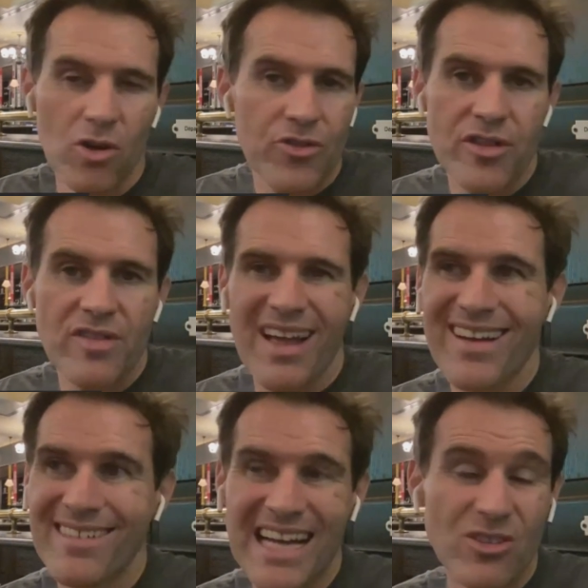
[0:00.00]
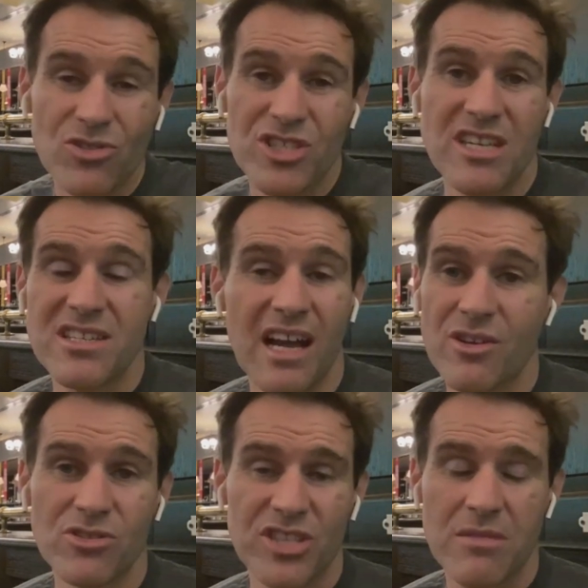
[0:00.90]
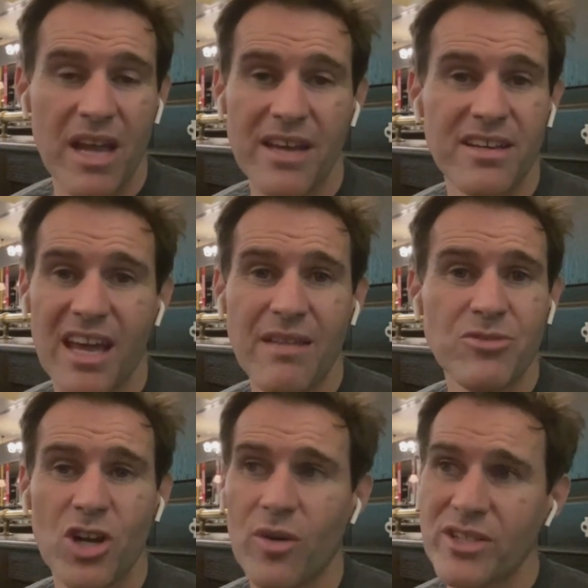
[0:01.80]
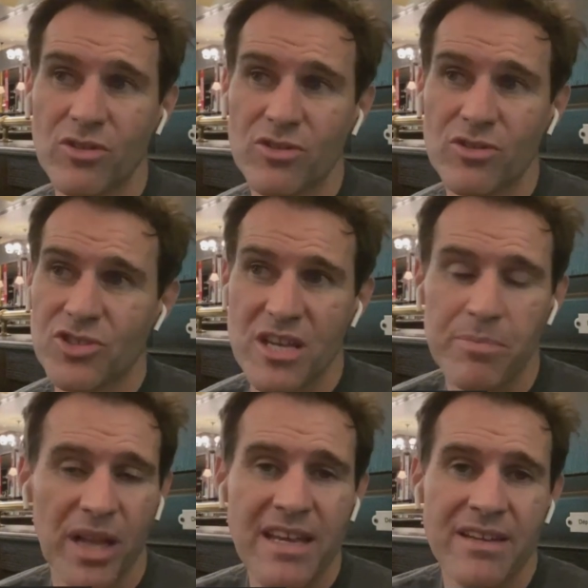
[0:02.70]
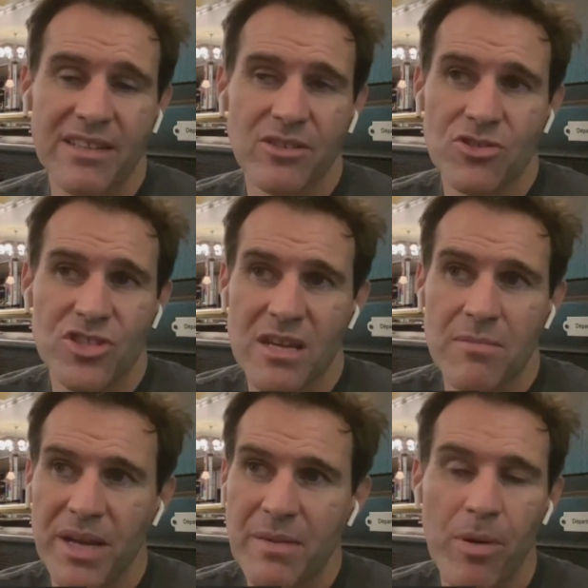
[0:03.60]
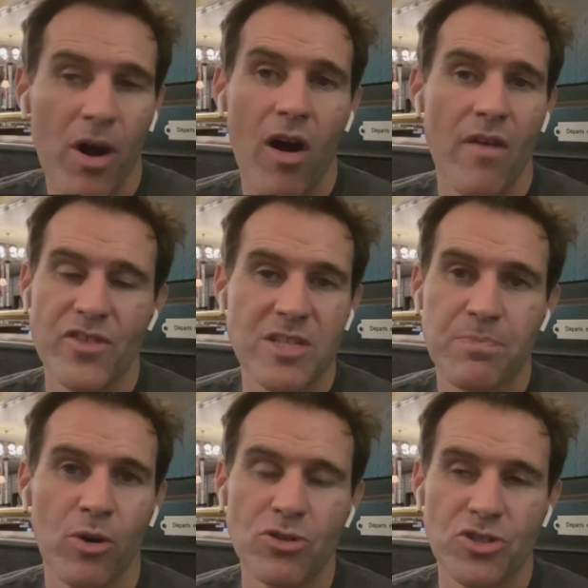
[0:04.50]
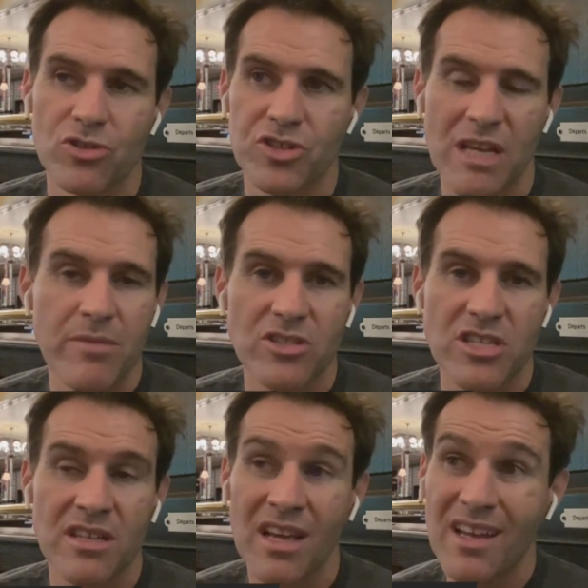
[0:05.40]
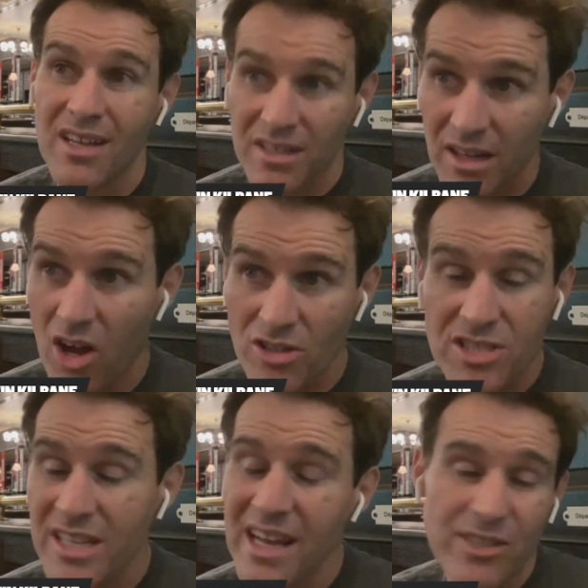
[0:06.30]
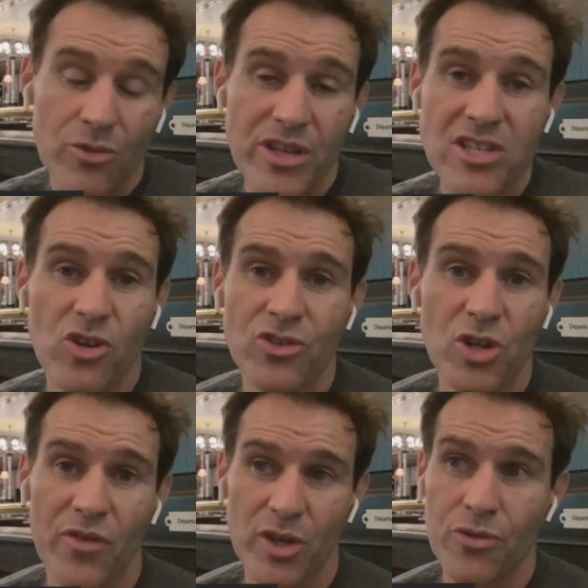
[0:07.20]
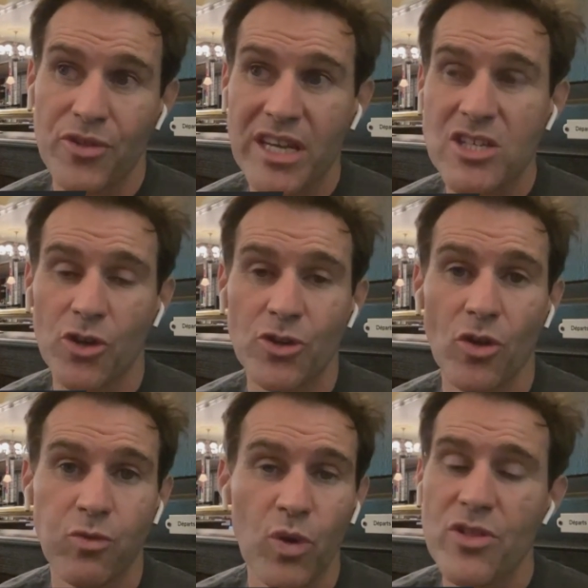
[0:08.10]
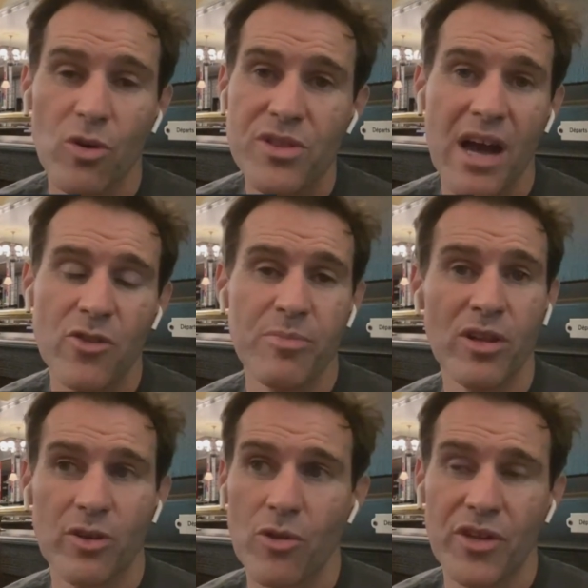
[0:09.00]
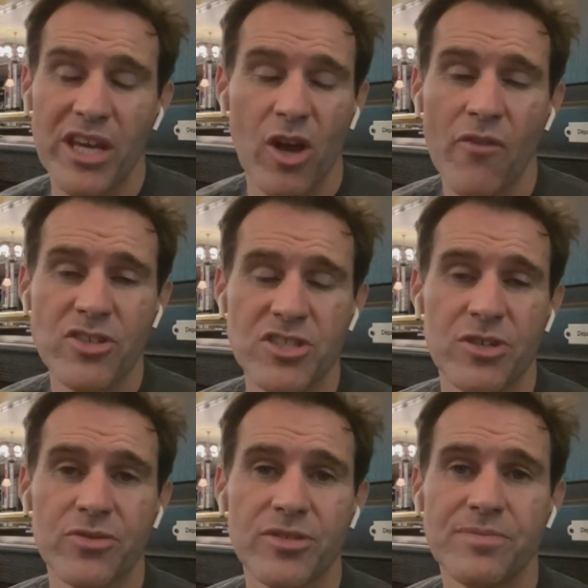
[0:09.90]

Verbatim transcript: Other than that, I don't see I don't see him getting a game, Joe. I don't see him playing. I don't see him being part of this Portugal team, because he. Honestly, I don't think he's good enough. I don't think he's good enough with or without the ball. I don't think he offers enough.